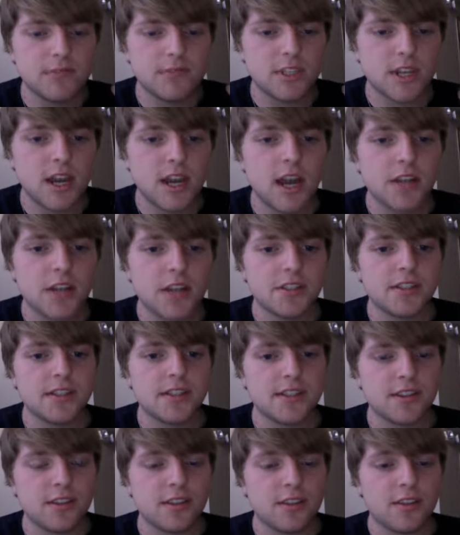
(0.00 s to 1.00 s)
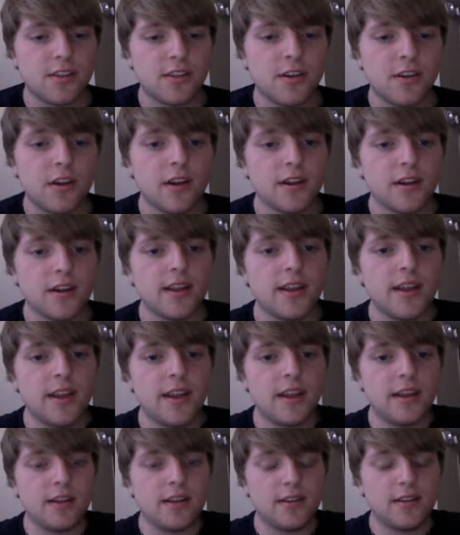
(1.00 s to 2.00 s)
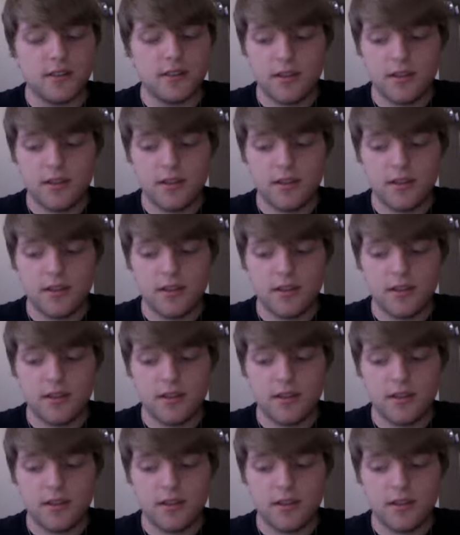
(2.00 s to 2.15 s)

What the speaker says: consciousness and thought, and